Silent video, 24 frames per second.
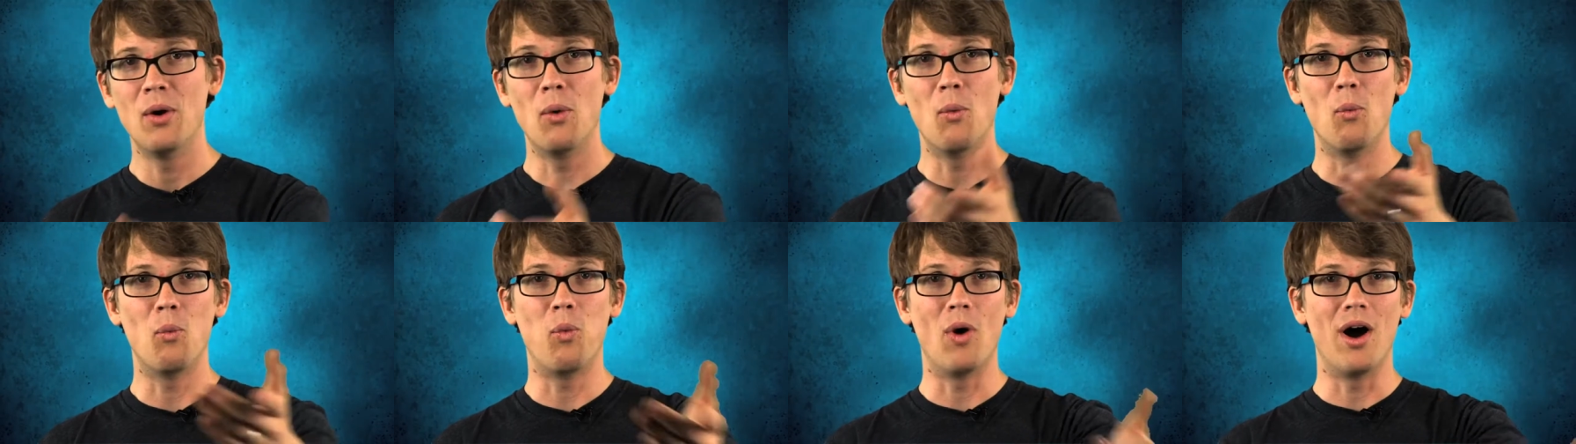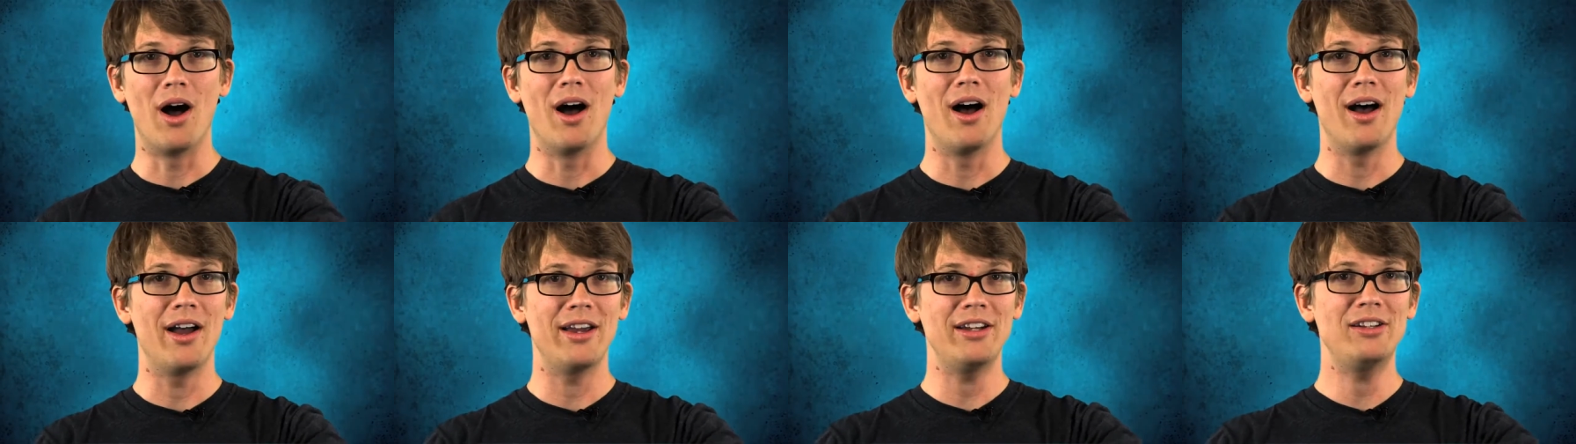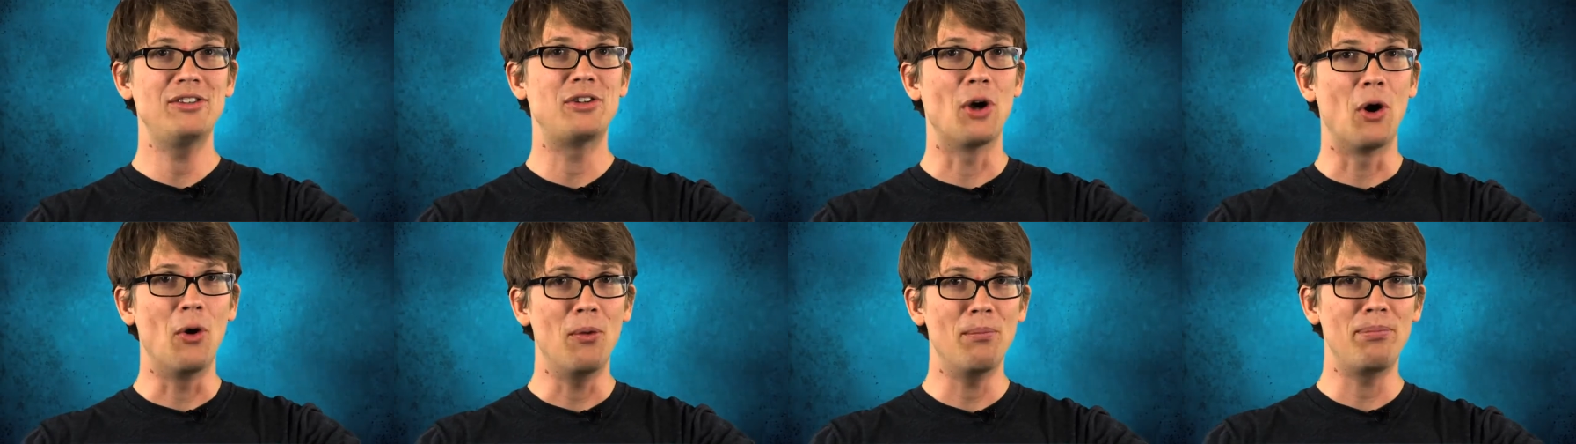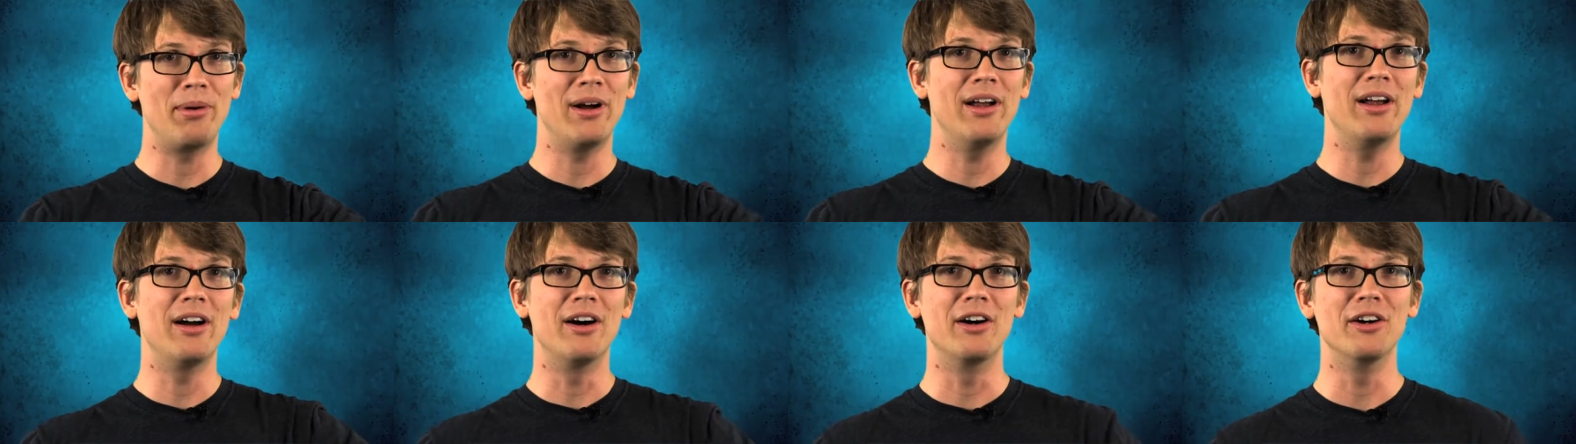why don't
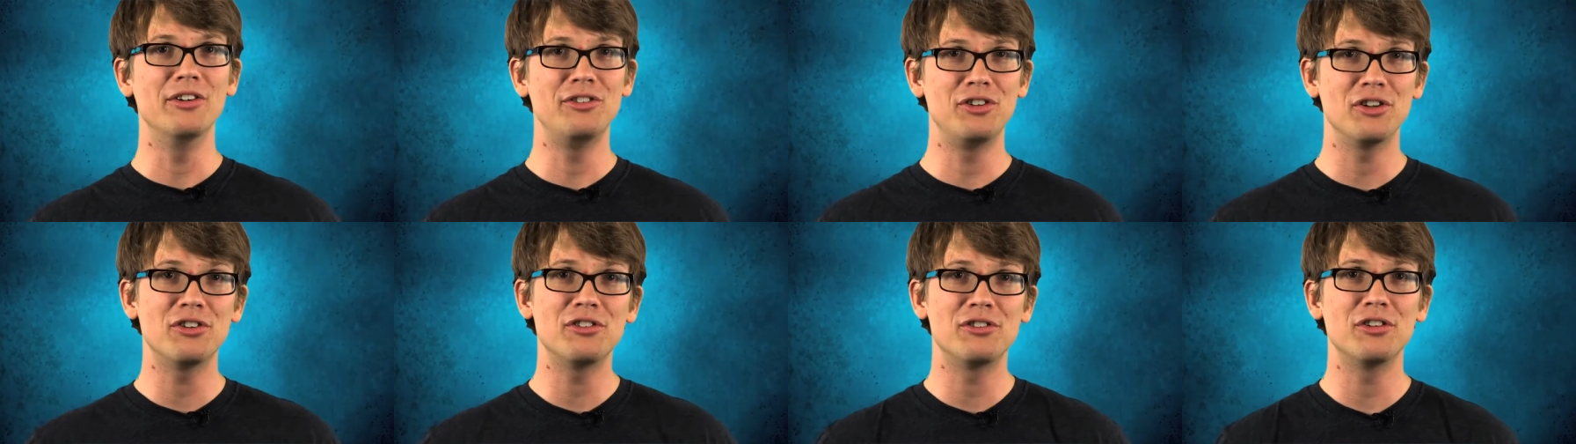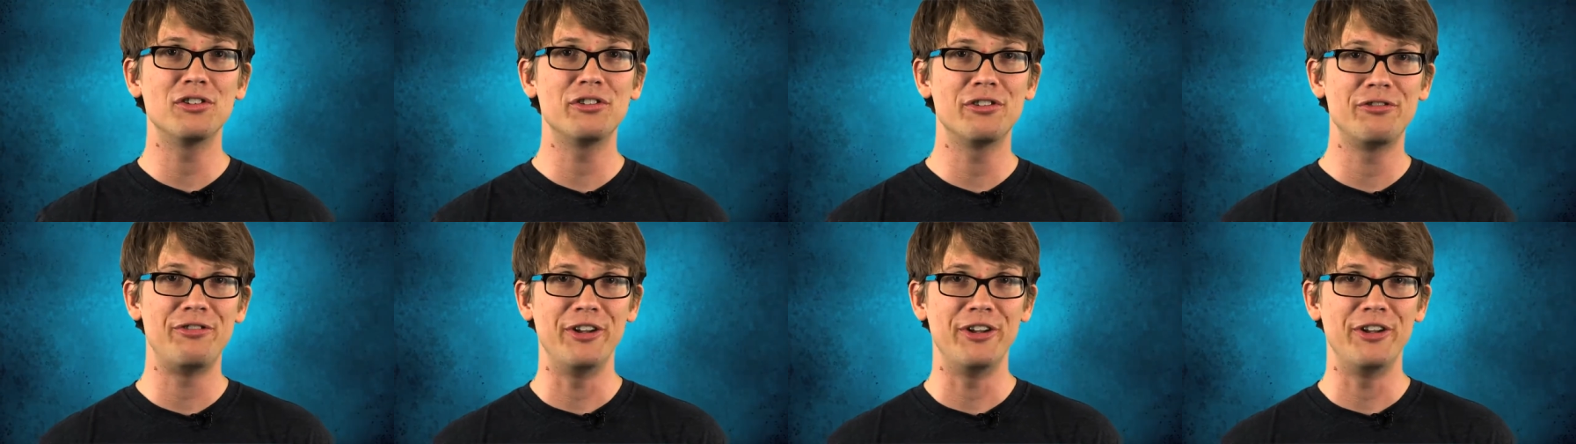biologists just